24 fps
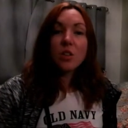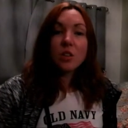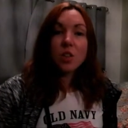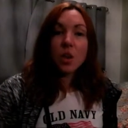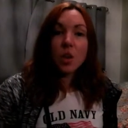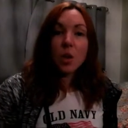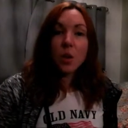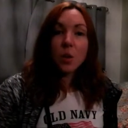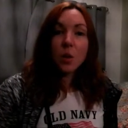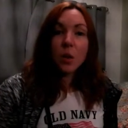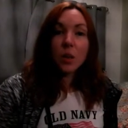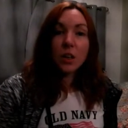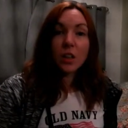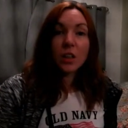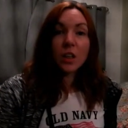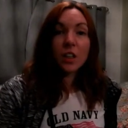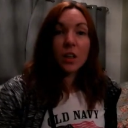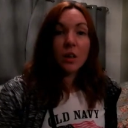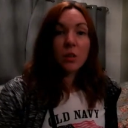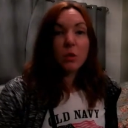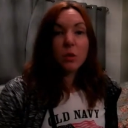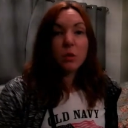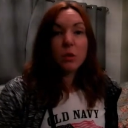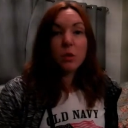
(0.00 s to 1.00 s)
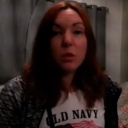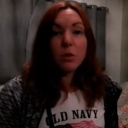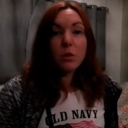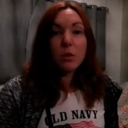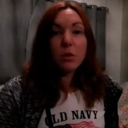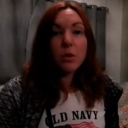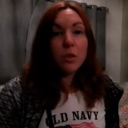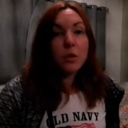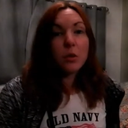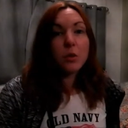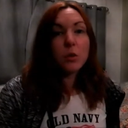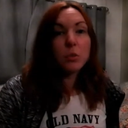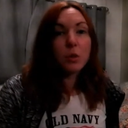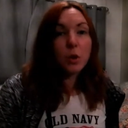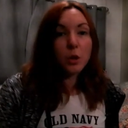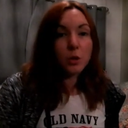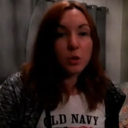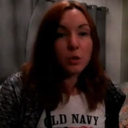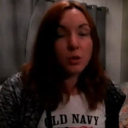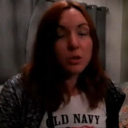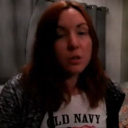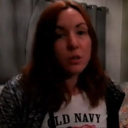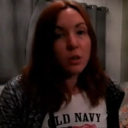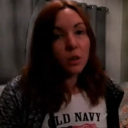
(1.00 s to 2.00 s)
So I'm going to go through a few of the
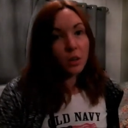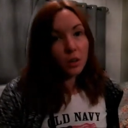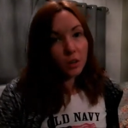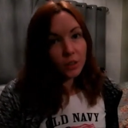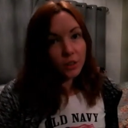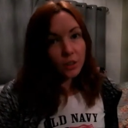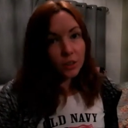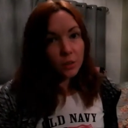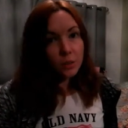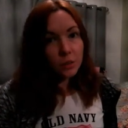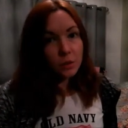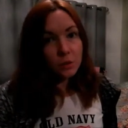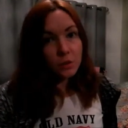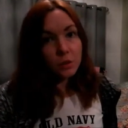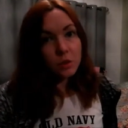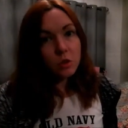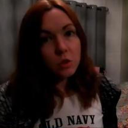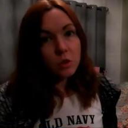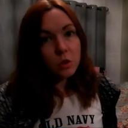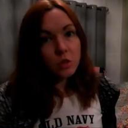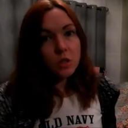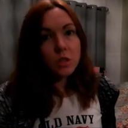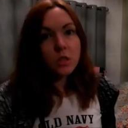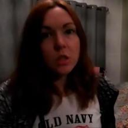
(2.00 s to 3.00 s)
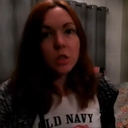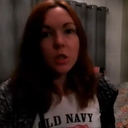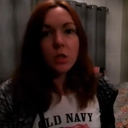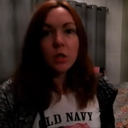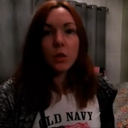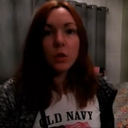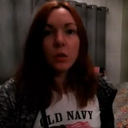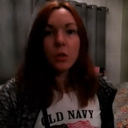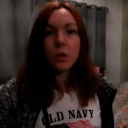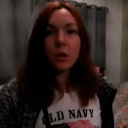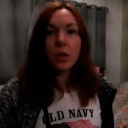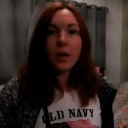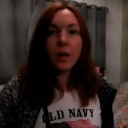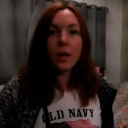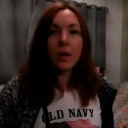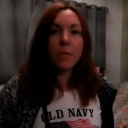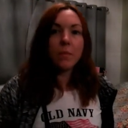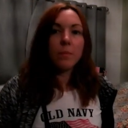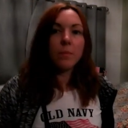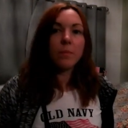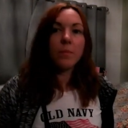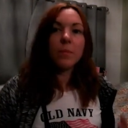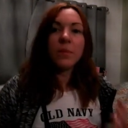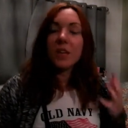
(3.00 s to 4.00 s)
products that I use just to
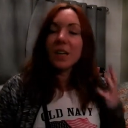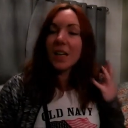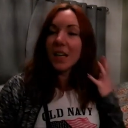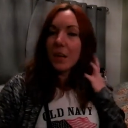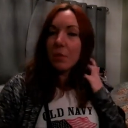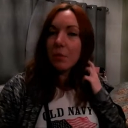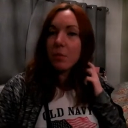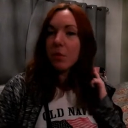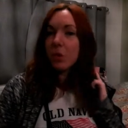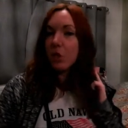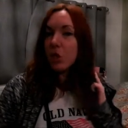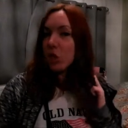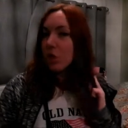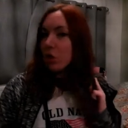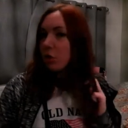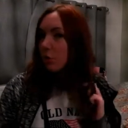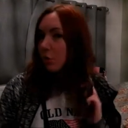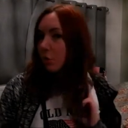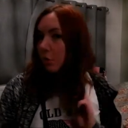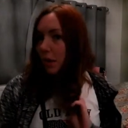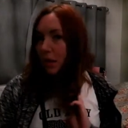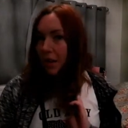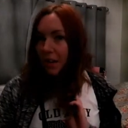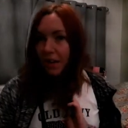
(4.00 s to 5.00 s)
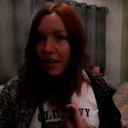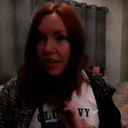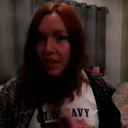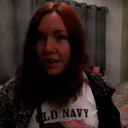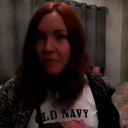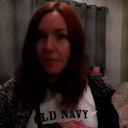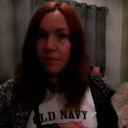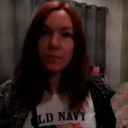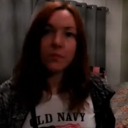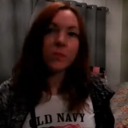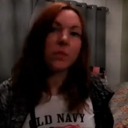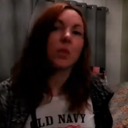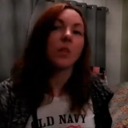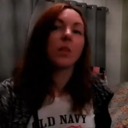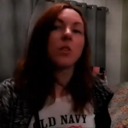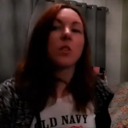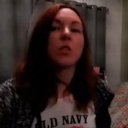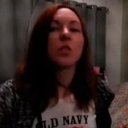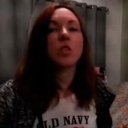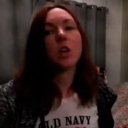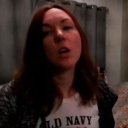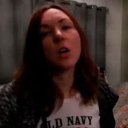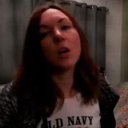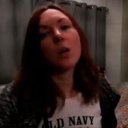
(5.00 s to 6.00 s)
keep the ginger in my hair.
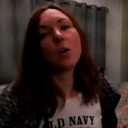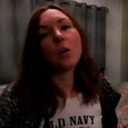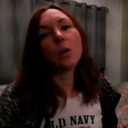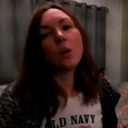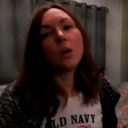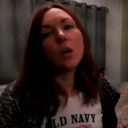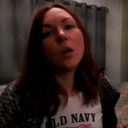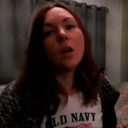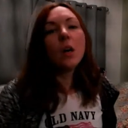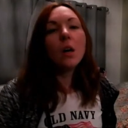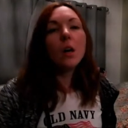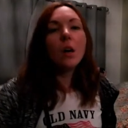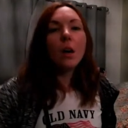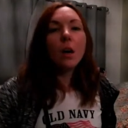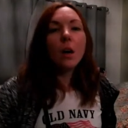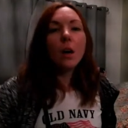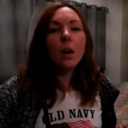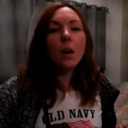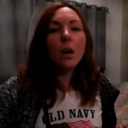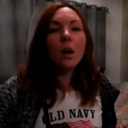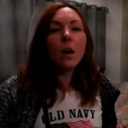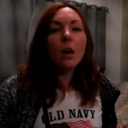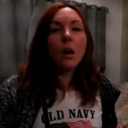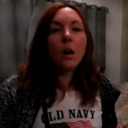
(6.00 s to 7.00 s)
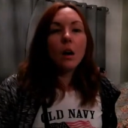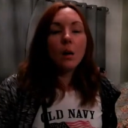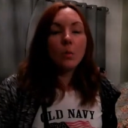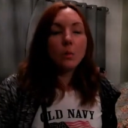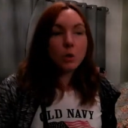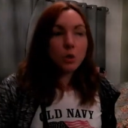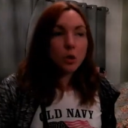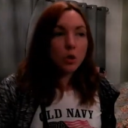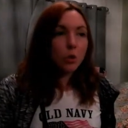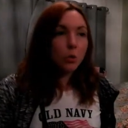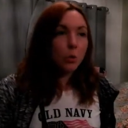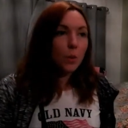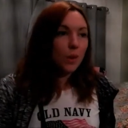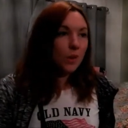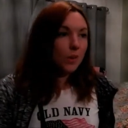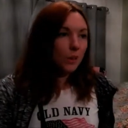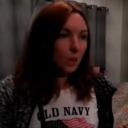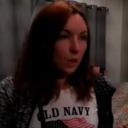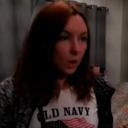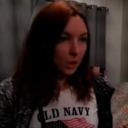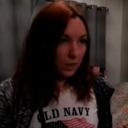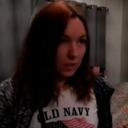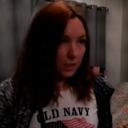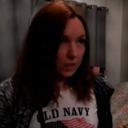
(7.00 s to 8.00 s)
So I'm not sure about the
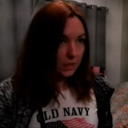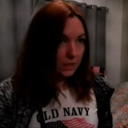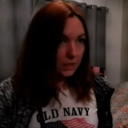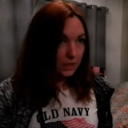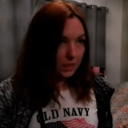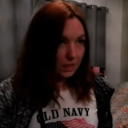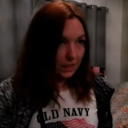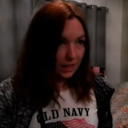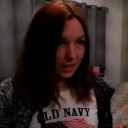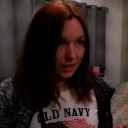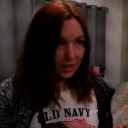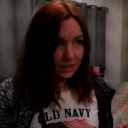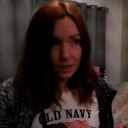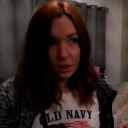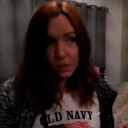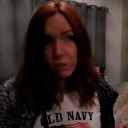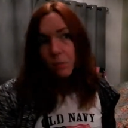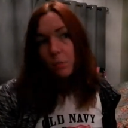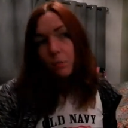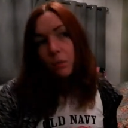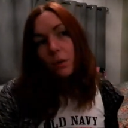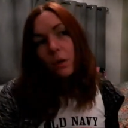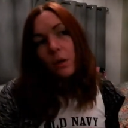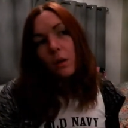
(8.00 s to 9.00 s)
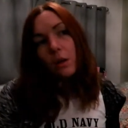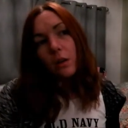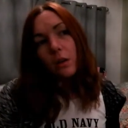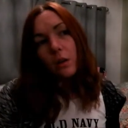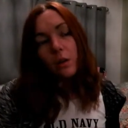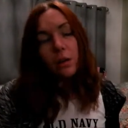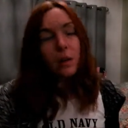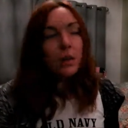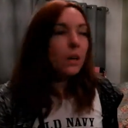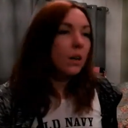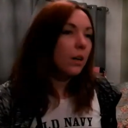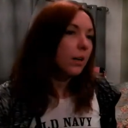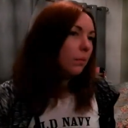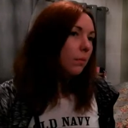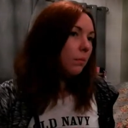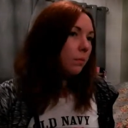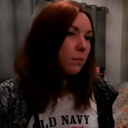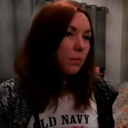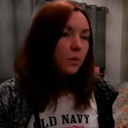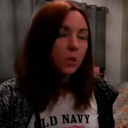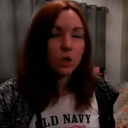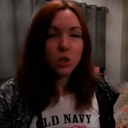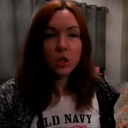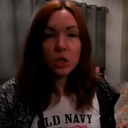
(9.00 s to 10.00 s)
lighting today, but
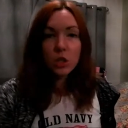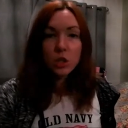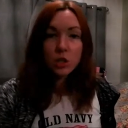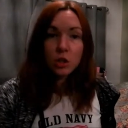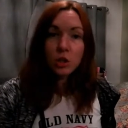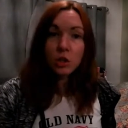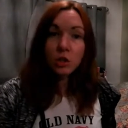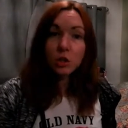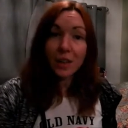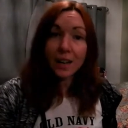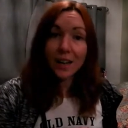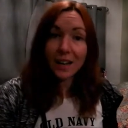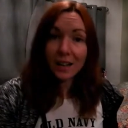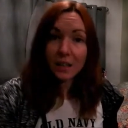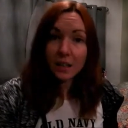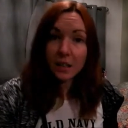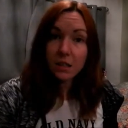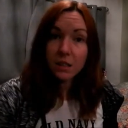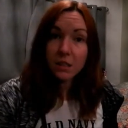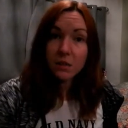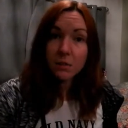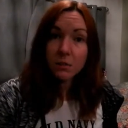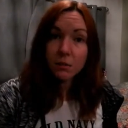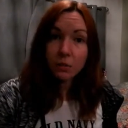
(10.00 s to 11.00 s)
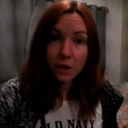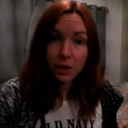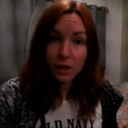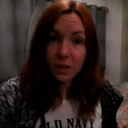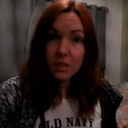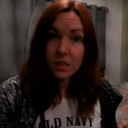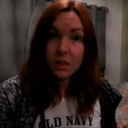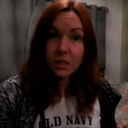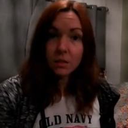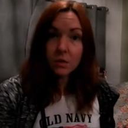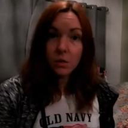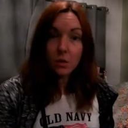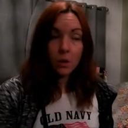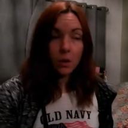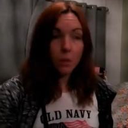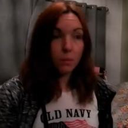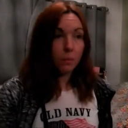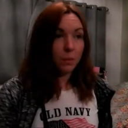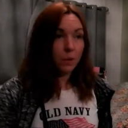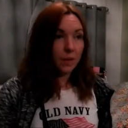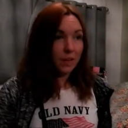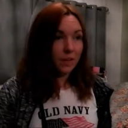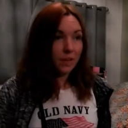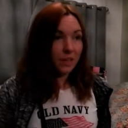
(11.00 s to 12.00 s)
the ginger colour has faded quite
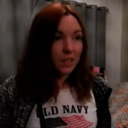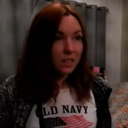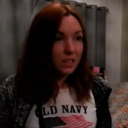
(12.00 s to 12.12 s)
a bit.